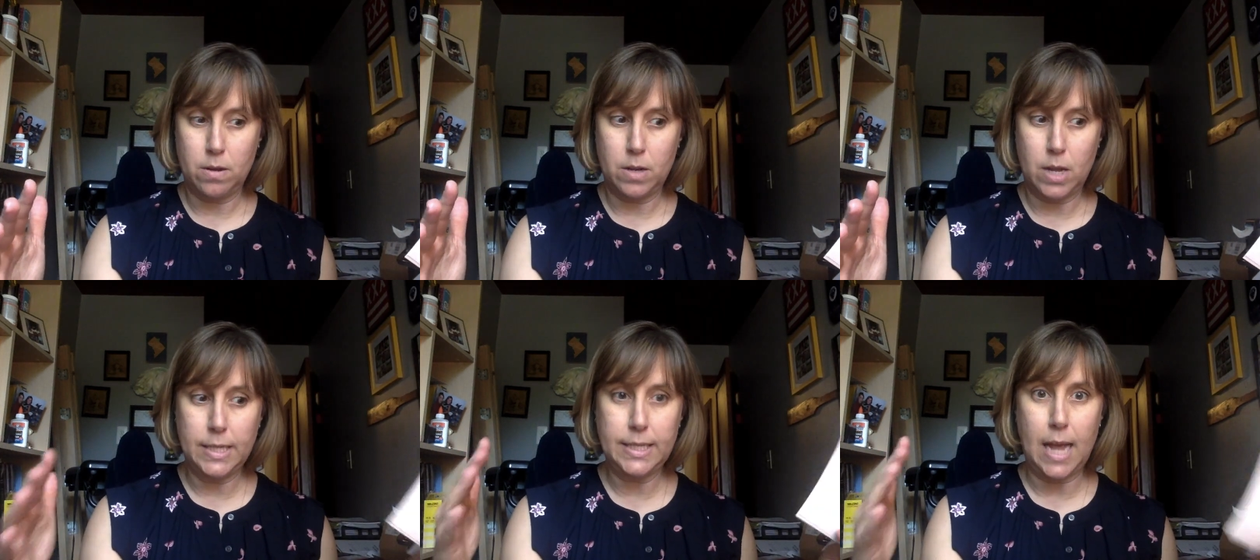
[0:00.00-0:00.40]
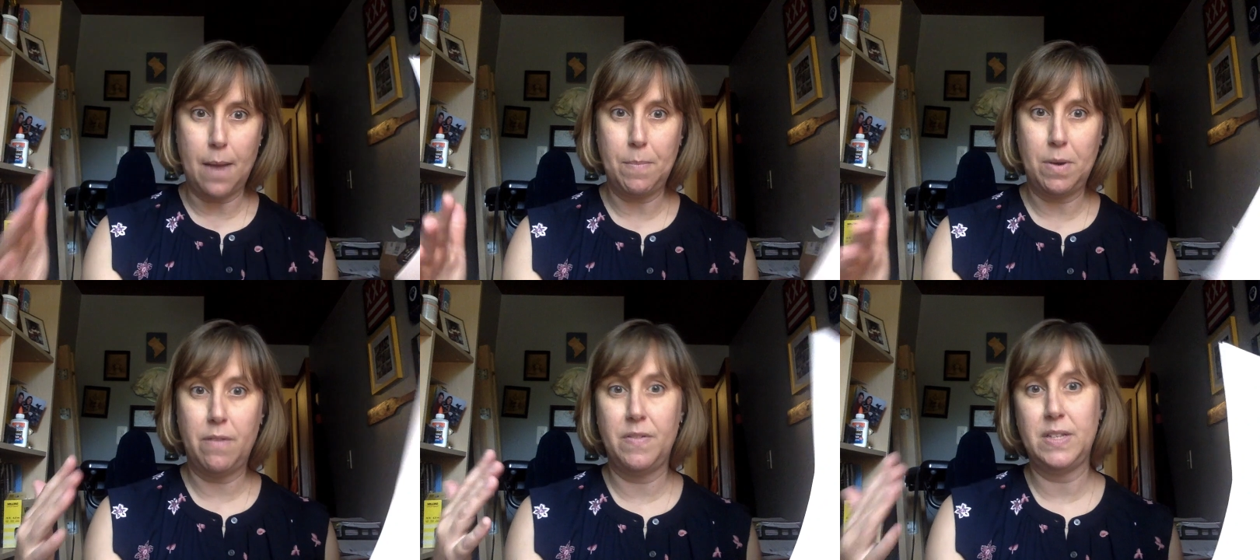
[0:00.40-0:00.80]

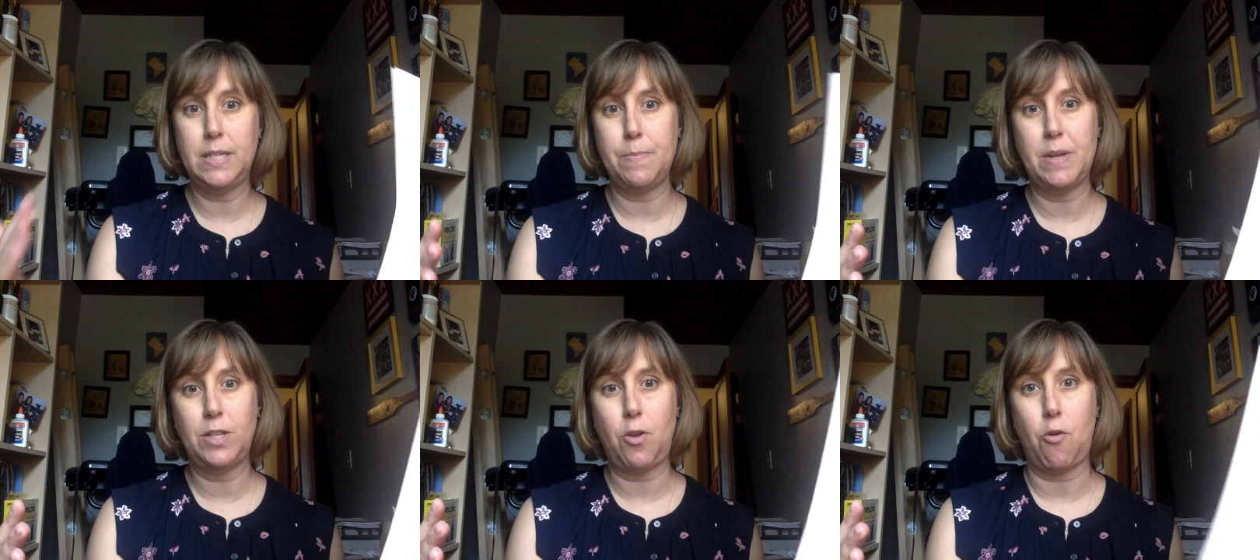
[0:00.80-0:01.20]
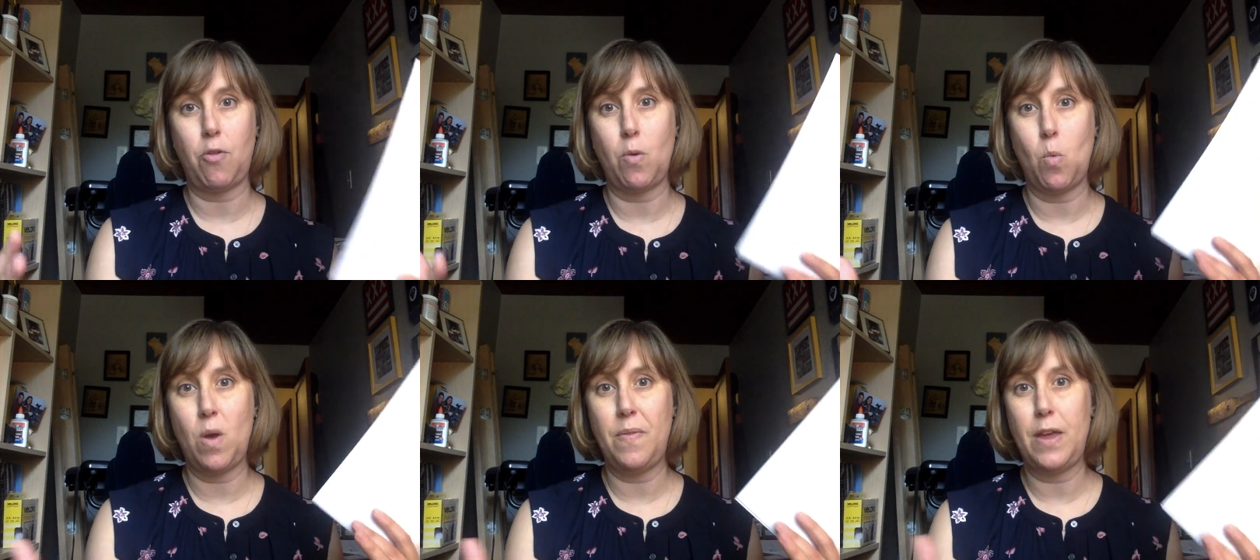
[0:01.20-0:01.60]
assignment of the semester, the
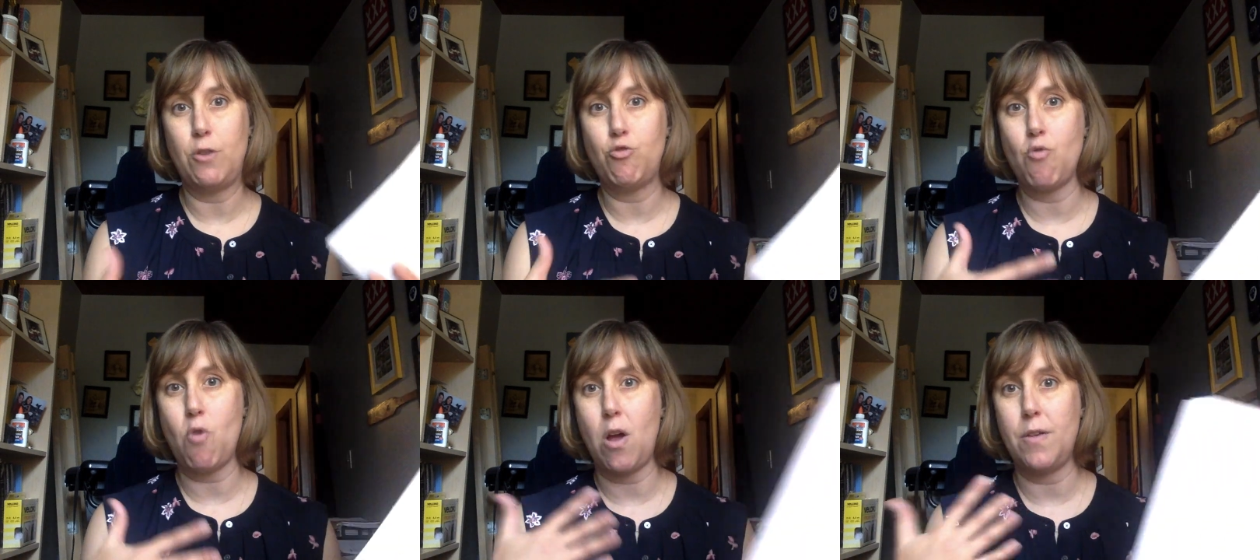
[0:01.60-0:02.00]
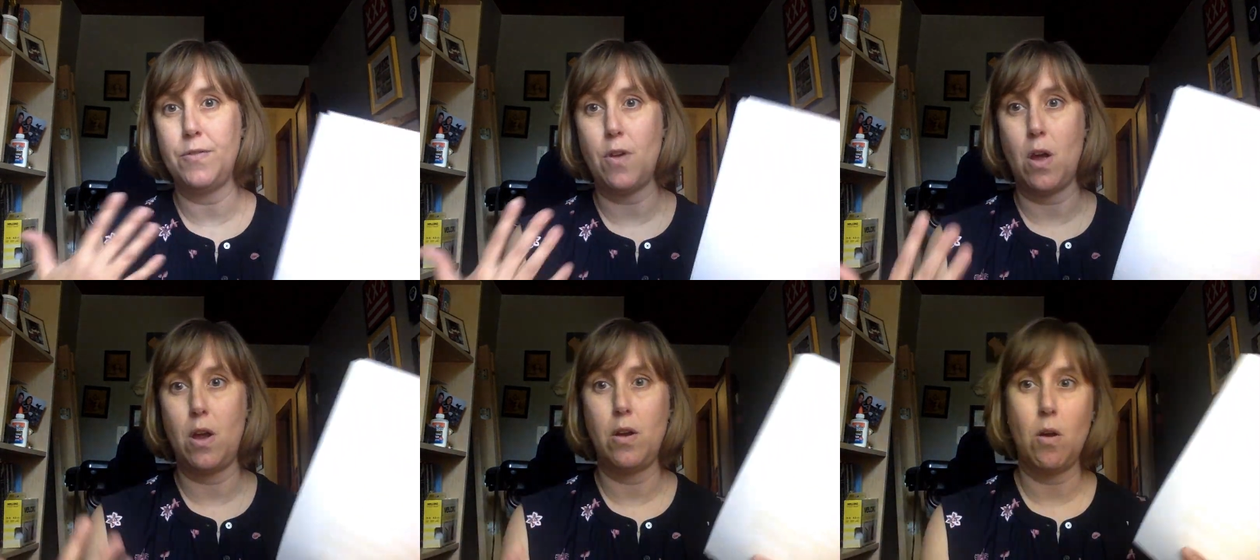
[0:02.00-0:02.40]
one that draws
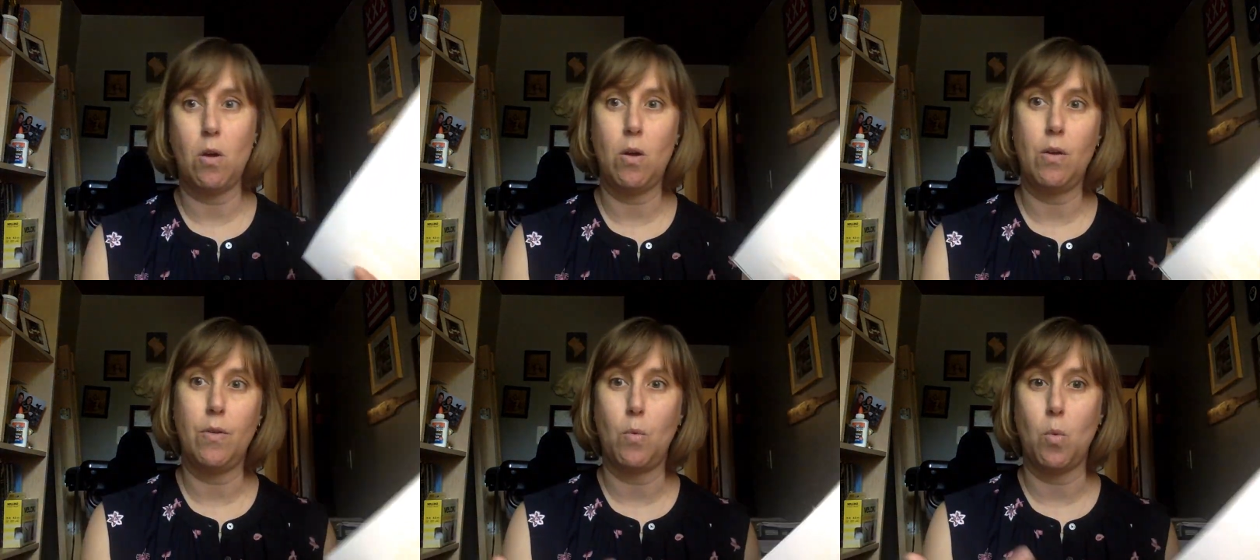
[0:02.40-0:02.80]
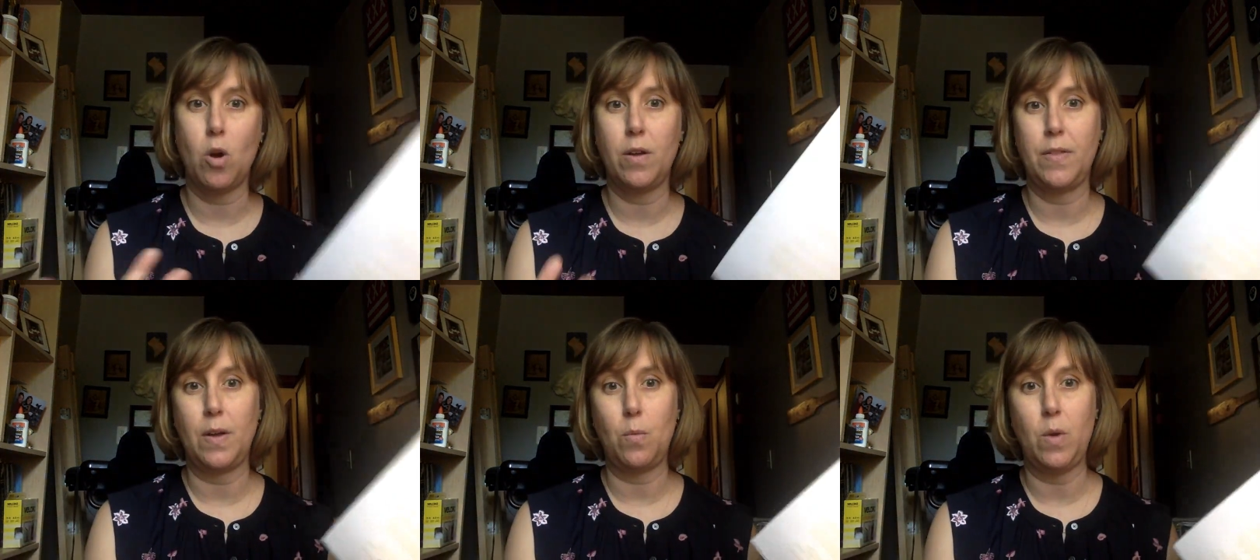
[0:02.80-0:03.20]
on all the work
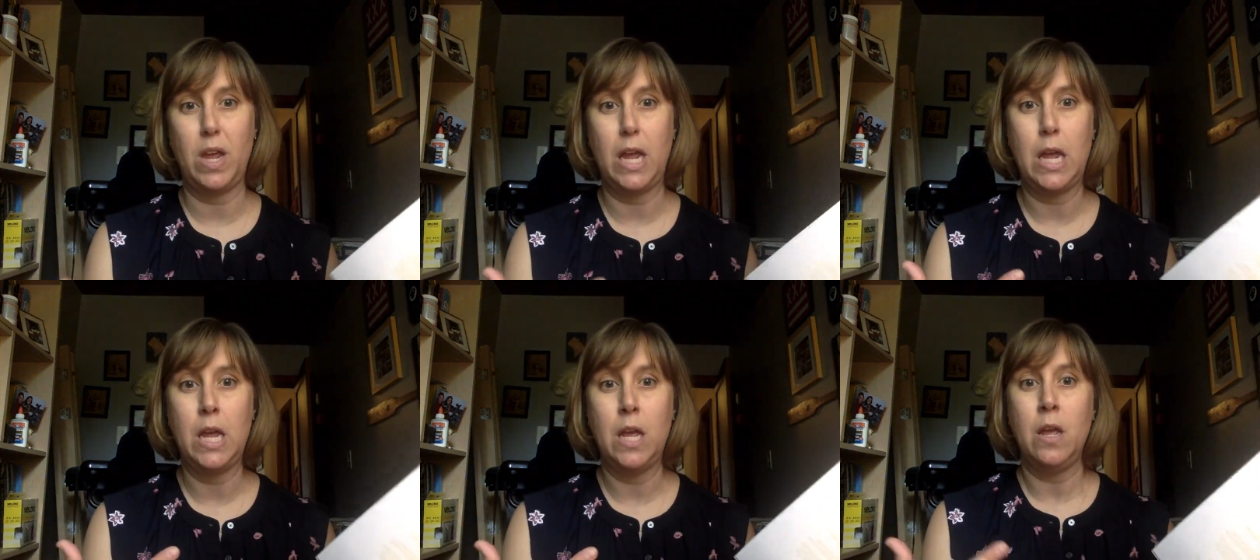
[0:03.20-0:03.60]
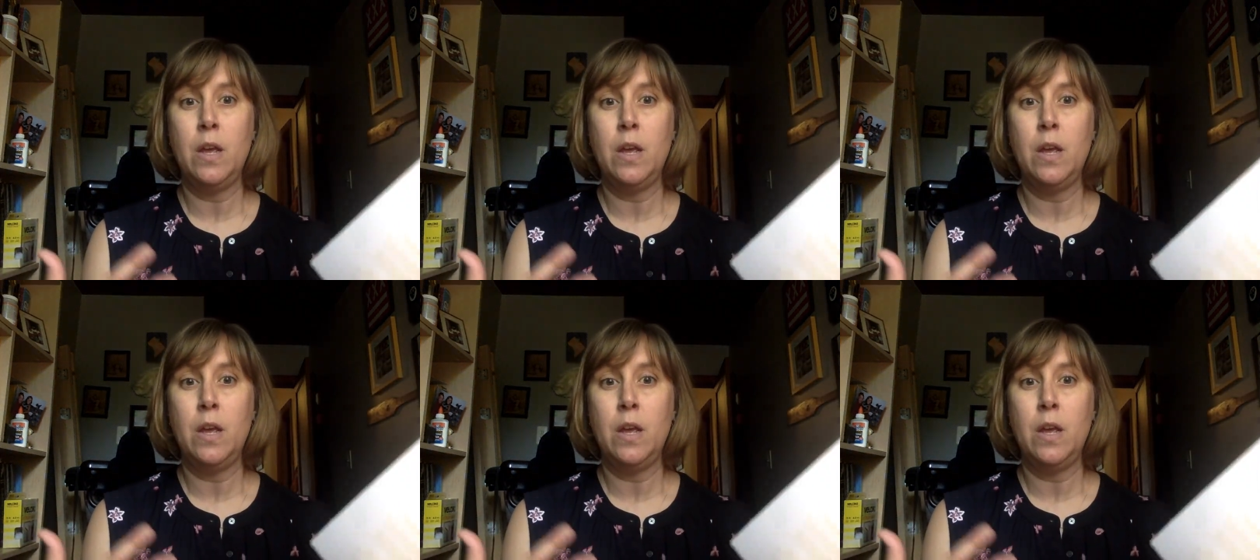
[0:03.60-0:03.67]
that we